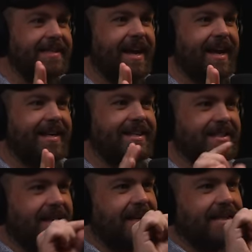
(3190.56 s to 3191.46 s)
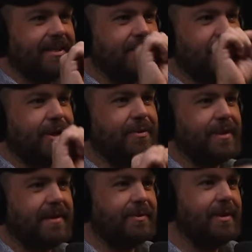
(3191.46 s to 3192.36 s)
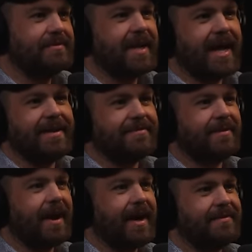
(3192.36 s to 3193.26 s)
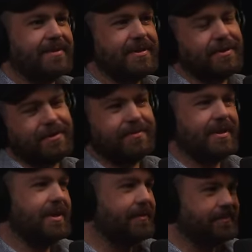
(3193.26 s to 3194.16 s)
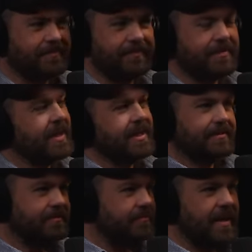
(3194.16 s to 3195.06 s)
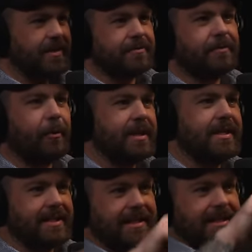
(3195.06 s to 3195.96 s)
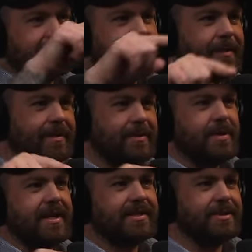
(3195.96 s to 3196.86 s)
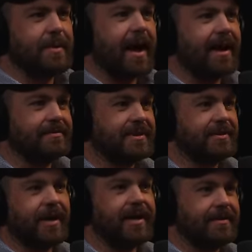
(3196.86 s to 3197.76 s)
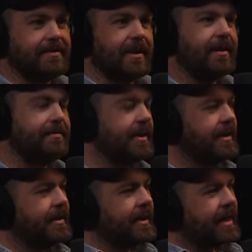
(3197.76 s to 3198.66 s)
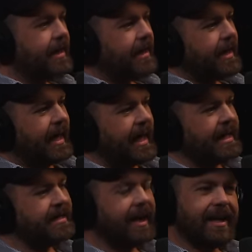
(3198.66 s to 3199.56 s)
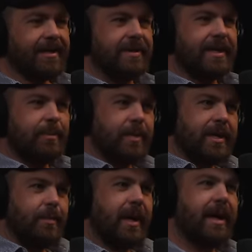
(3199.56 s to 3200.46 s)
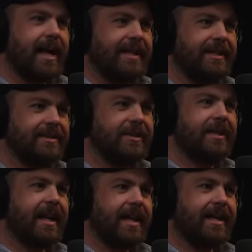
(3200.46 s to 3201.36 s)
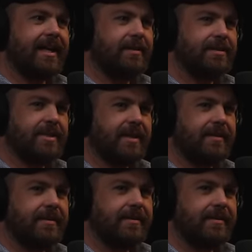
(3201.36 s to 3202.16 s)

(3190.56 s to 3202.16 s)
yeah, yeah, and it's like you know if you live to eighty five and you're you know in your forties, like this is how many weeks you have till you're eighty five. I kind of, in a weird way, I looked at that and I was like,